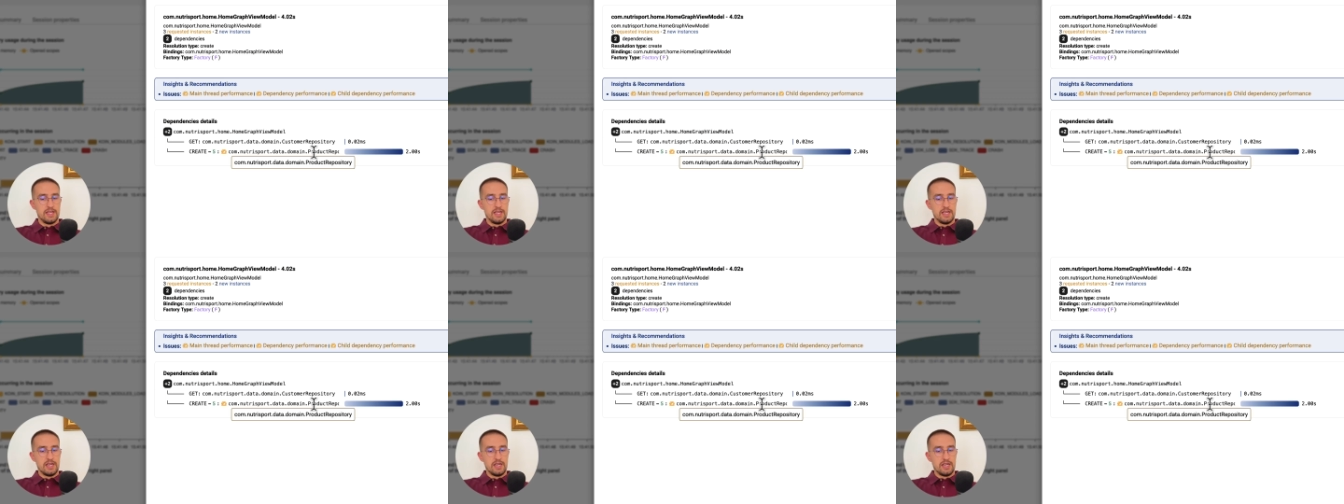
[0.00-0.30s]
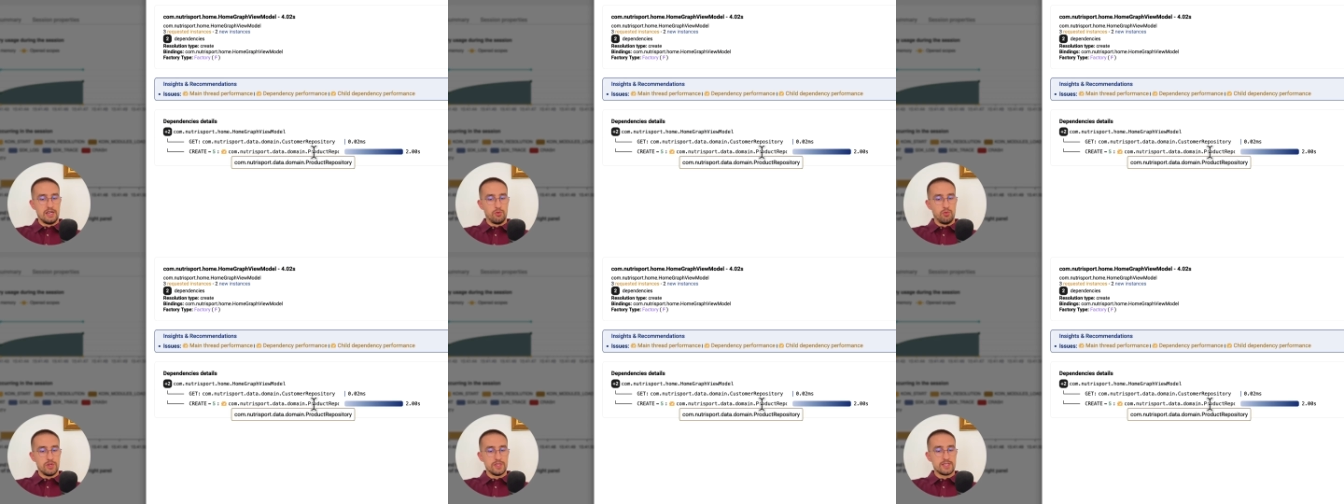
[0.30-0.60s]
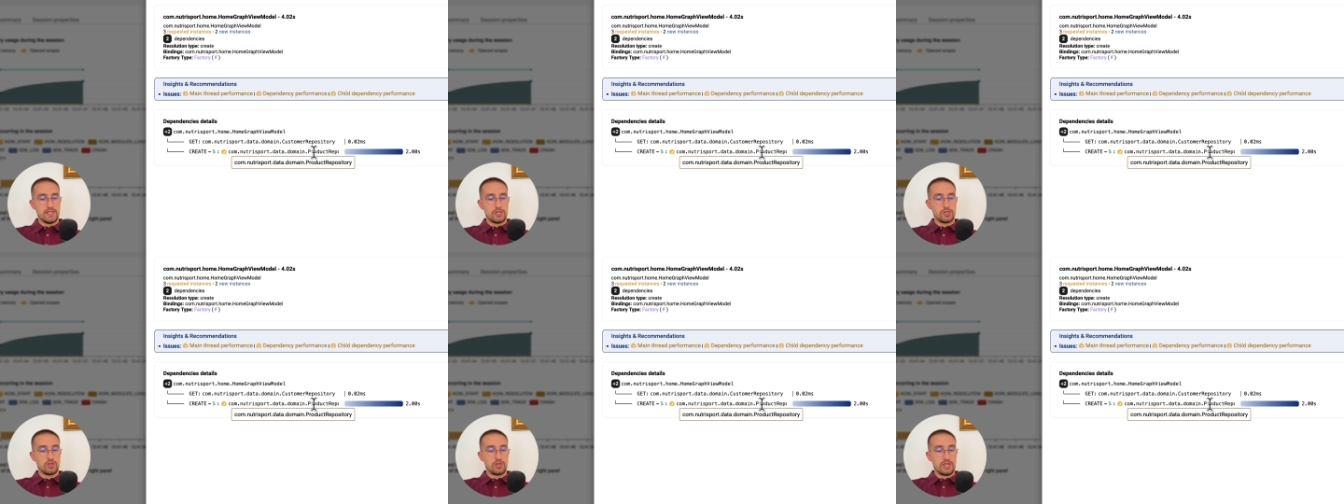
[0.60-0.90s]
was
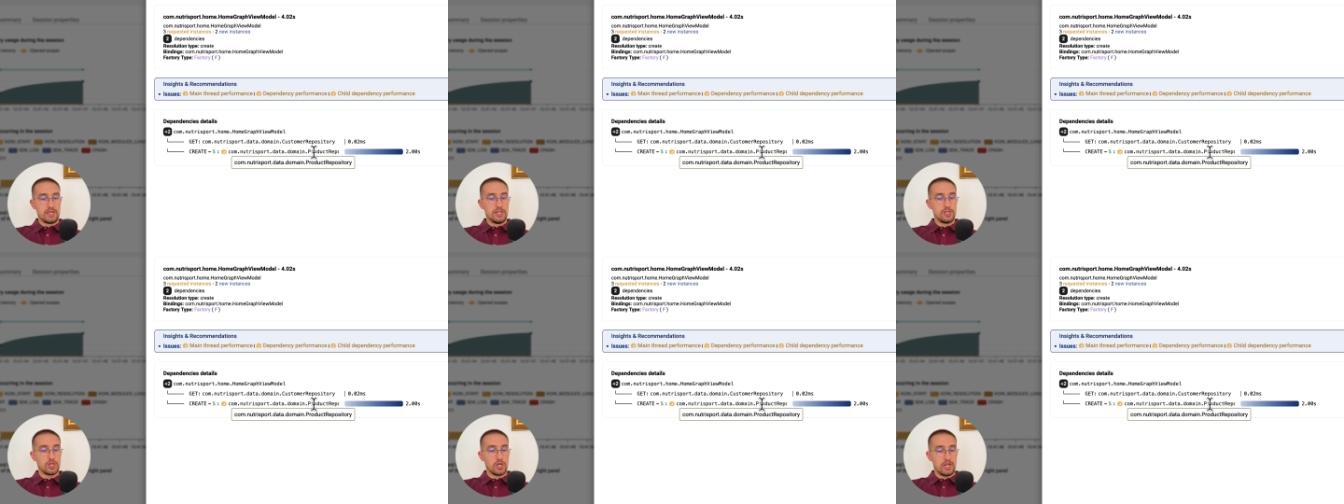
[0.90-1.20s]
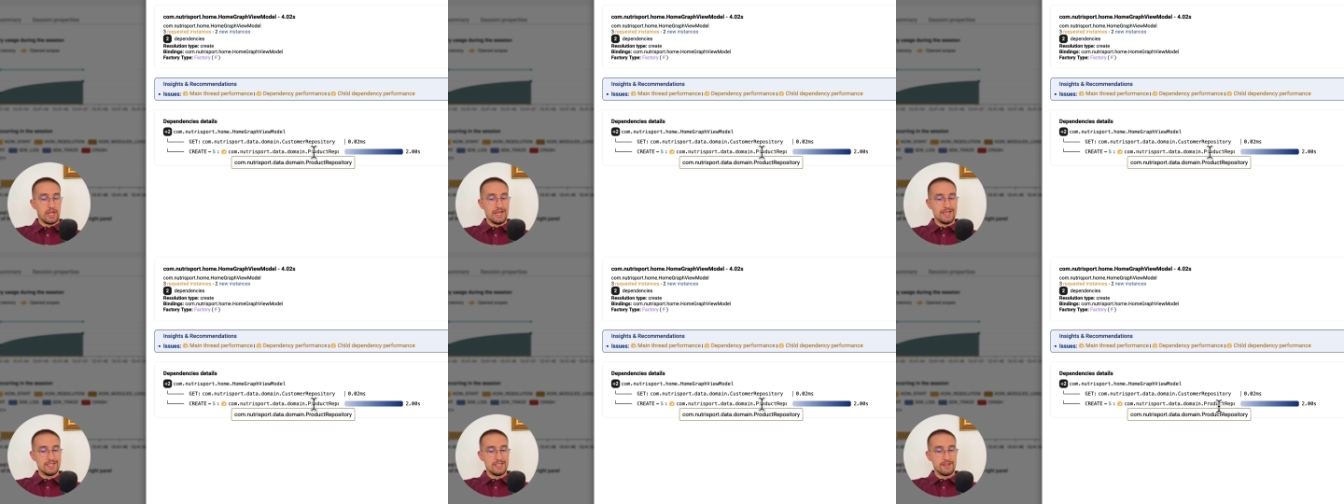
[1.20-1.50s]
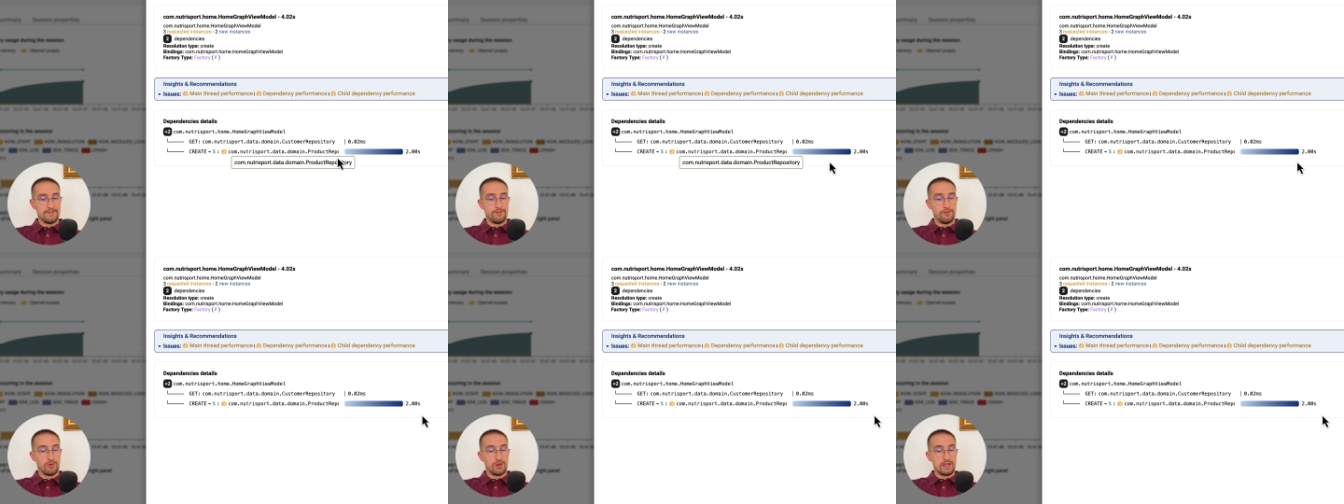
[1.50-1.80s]
actually
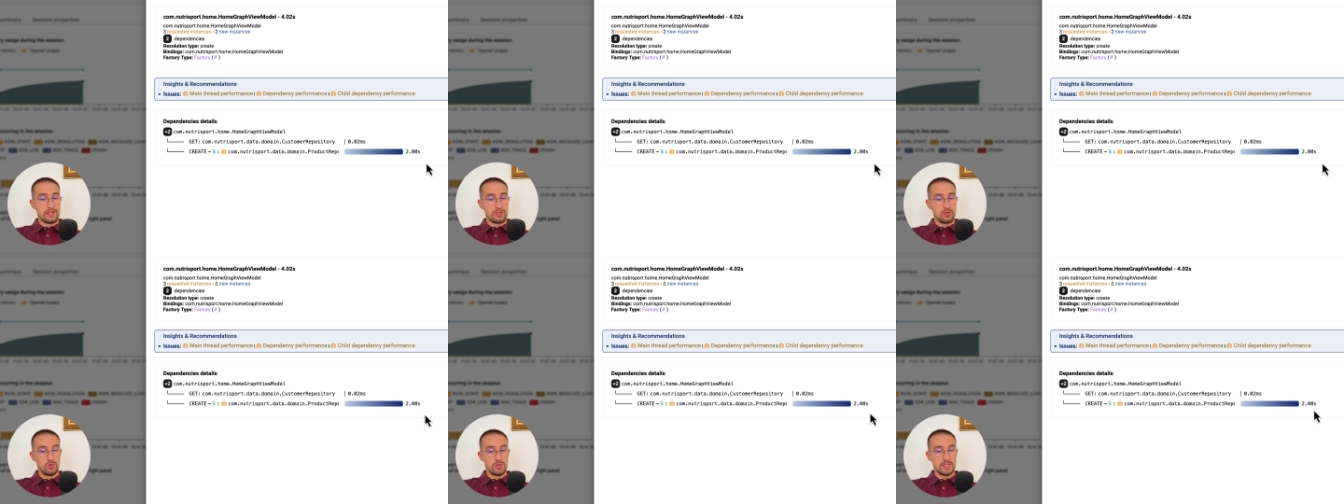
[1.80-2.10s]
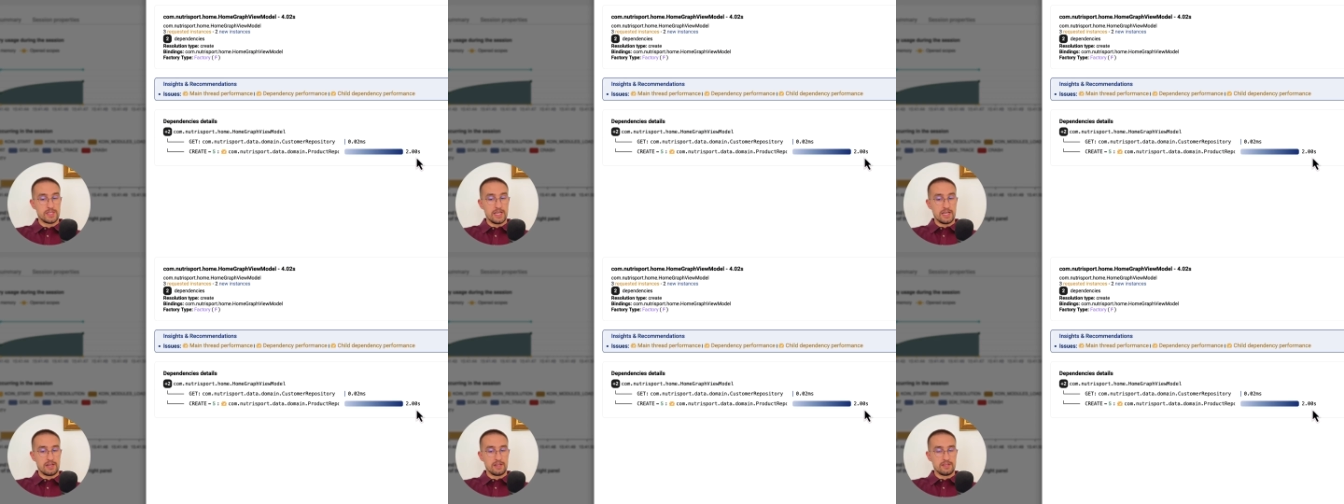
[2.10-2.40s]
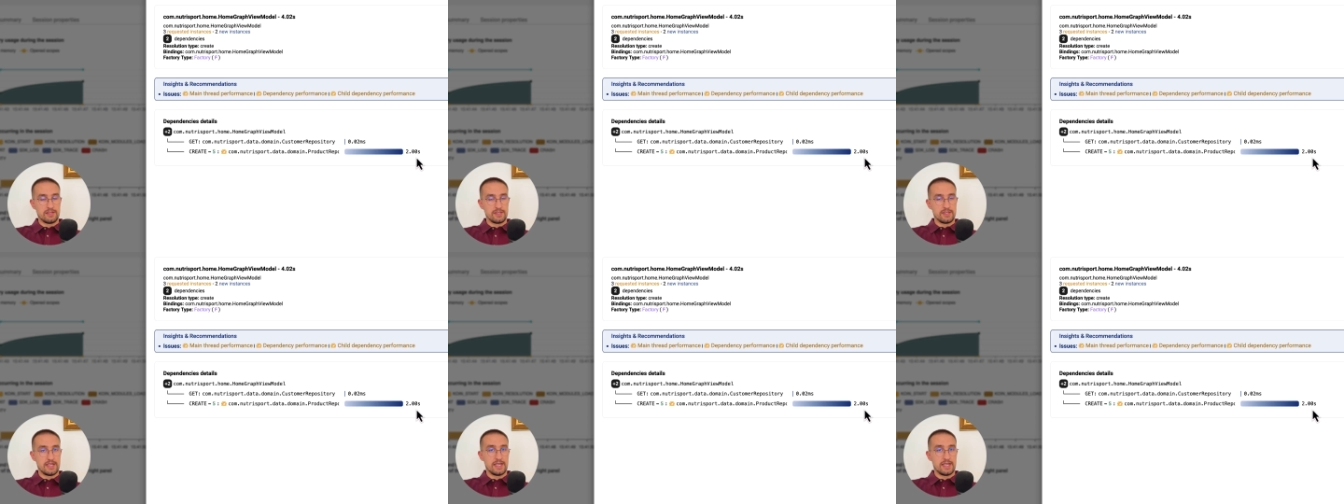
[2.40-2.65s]
initializing for 2 seconds,